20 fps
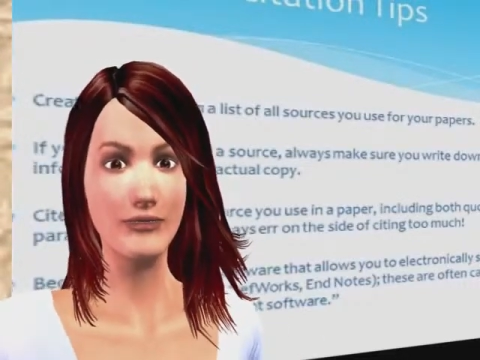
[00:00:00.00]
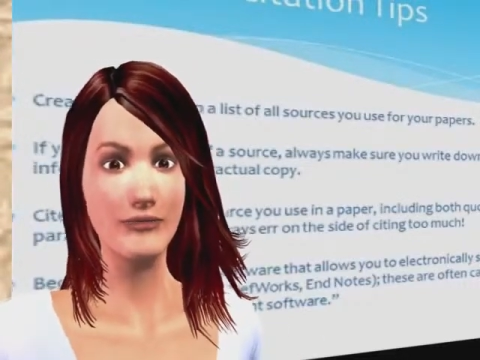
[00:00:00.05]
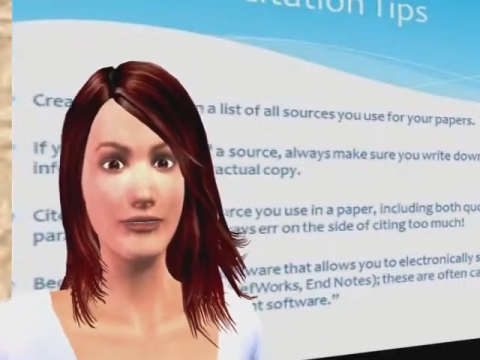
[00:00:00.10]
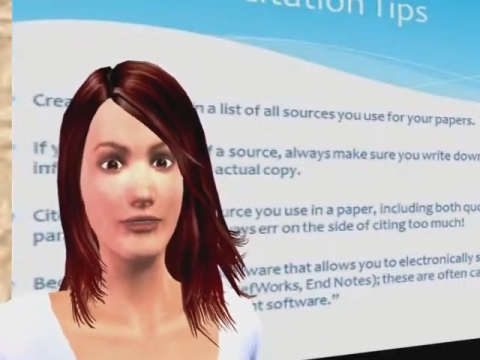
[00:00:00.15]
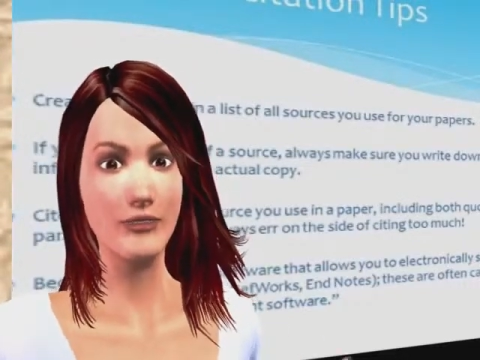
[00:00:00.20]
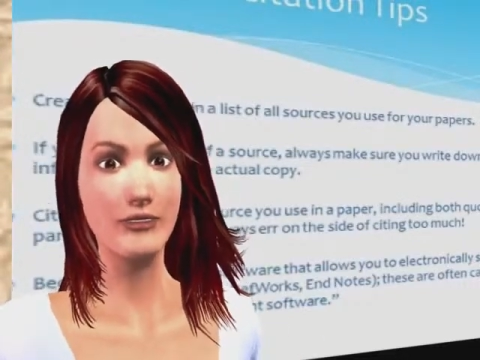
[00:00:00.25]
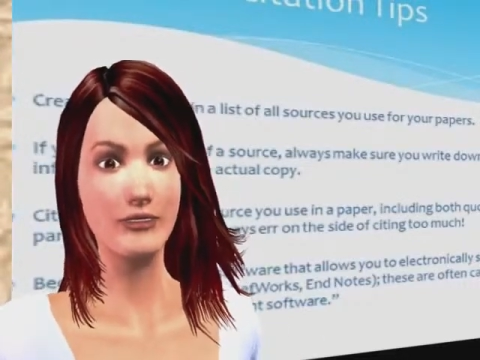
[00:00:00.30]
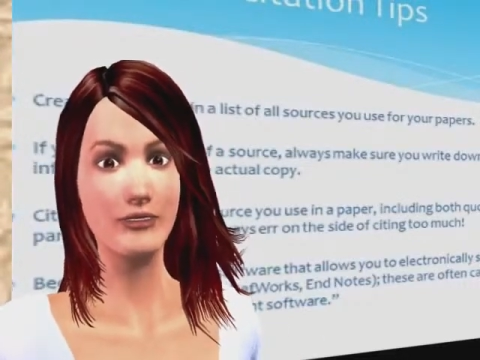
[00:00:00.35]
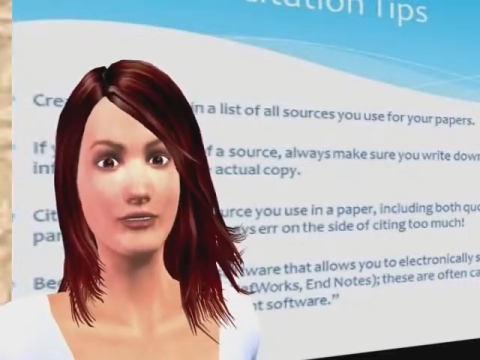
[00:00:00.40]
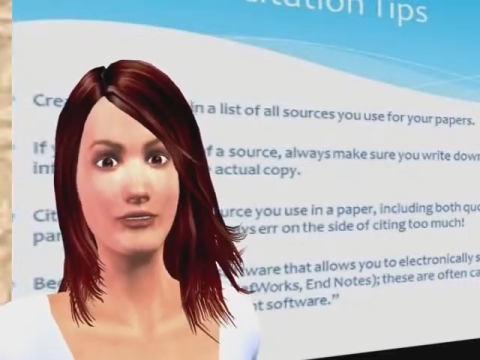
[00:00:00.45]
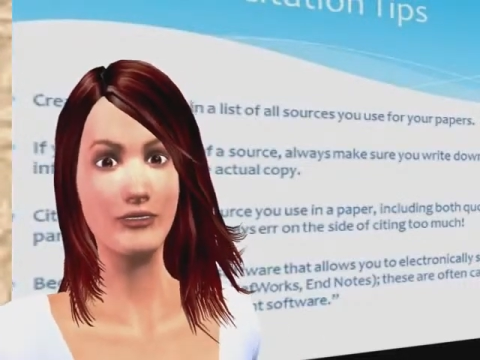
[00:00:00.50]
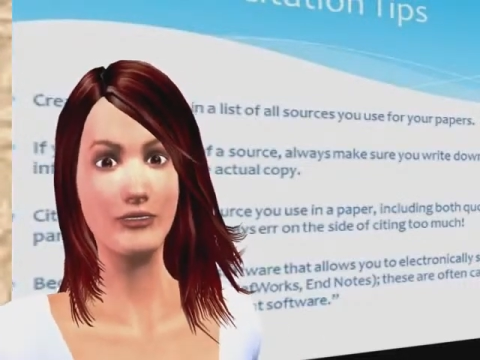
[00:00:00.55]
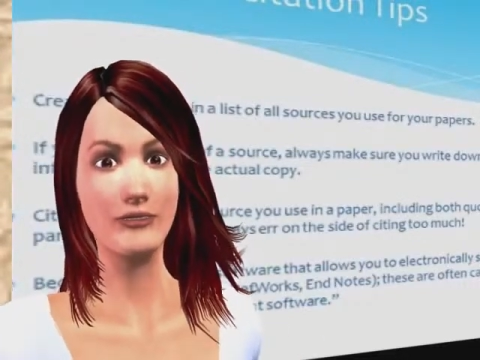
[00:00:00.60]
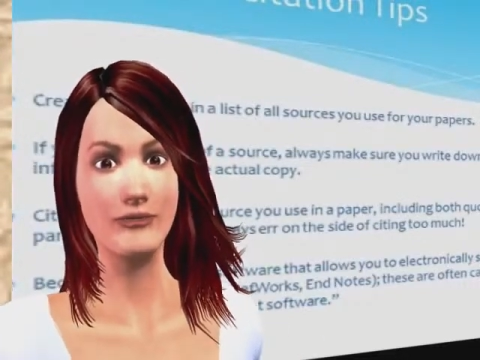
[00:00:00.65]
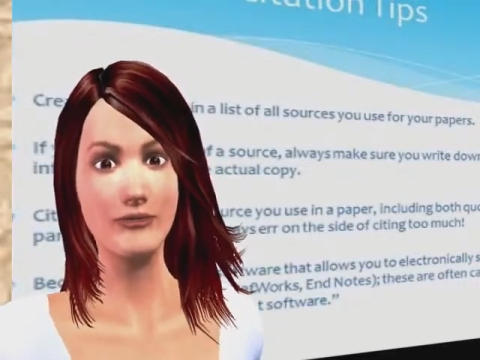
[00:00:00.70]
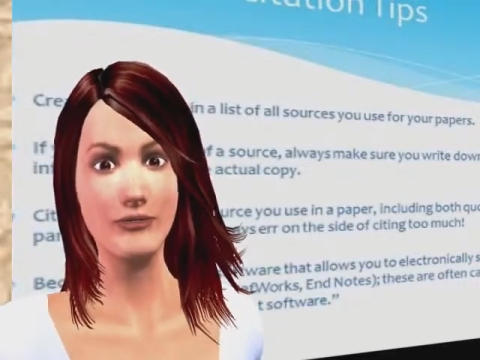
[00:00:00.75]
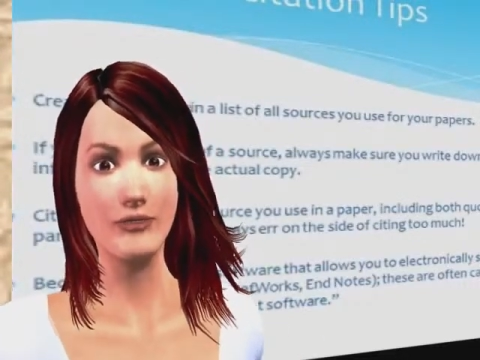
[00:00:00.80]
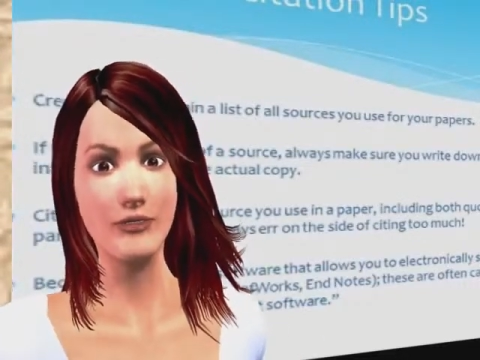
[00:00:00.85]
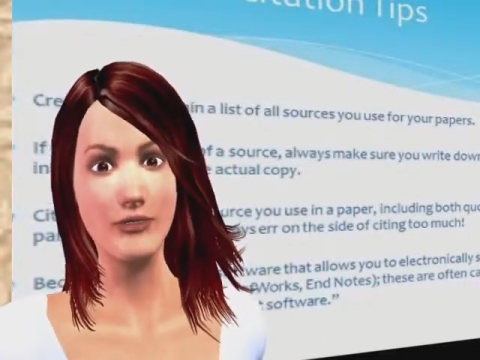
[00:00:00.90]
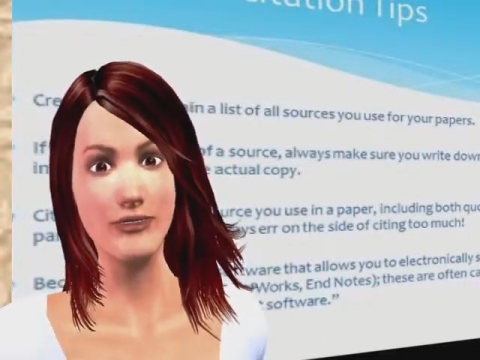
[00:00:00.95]
say
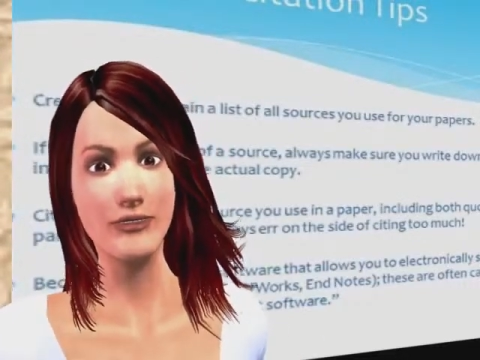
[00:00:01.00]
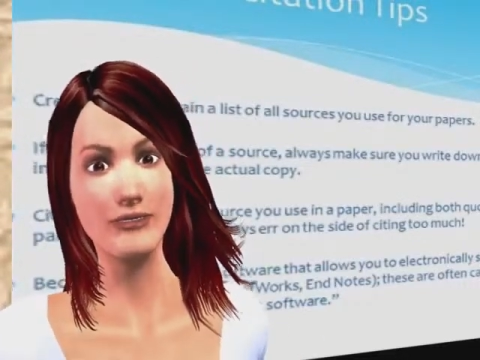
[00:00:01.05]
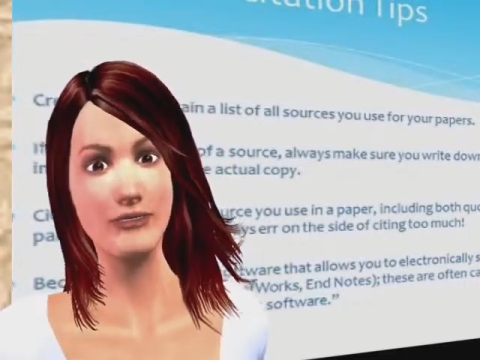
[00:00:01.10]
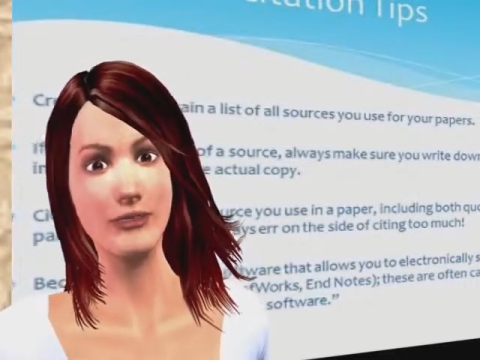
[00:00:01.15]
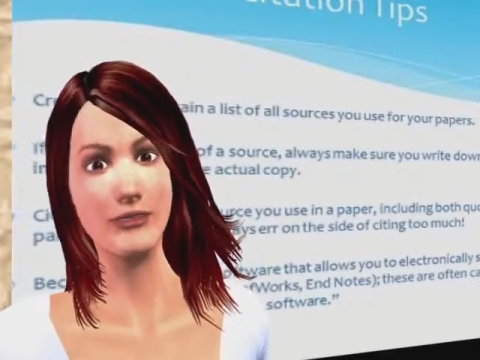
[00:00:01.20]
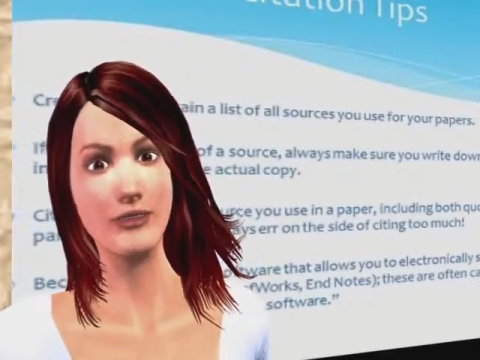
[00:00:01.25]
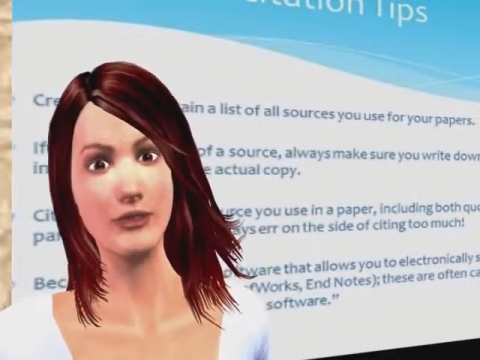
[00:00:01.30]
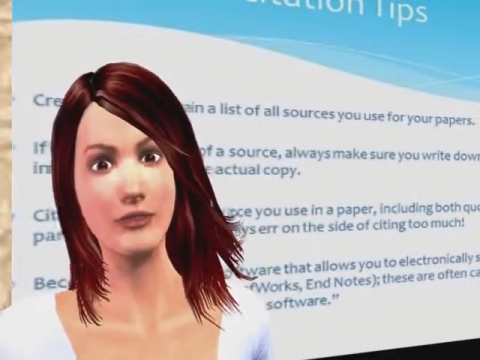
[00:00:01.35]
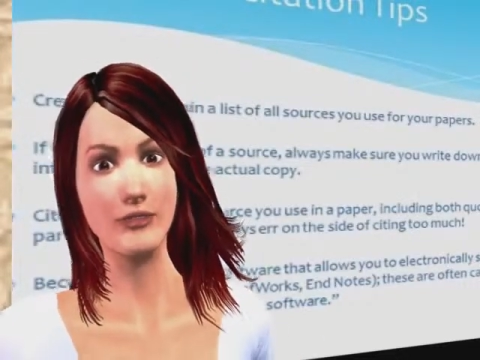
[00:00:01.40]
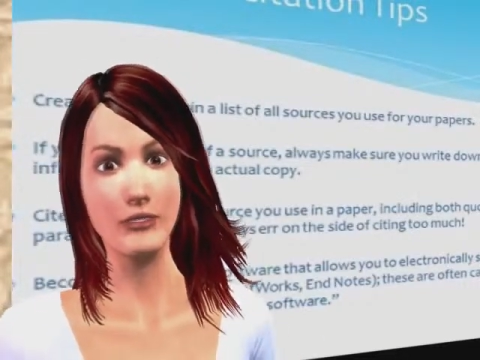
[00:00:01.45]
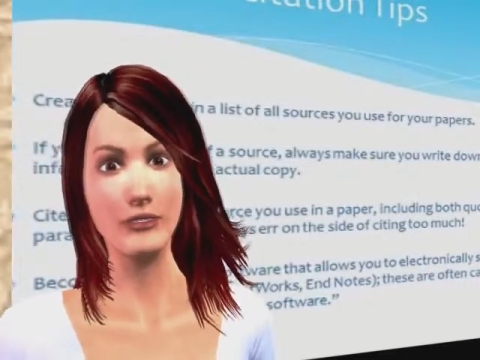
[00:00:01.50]
you're in the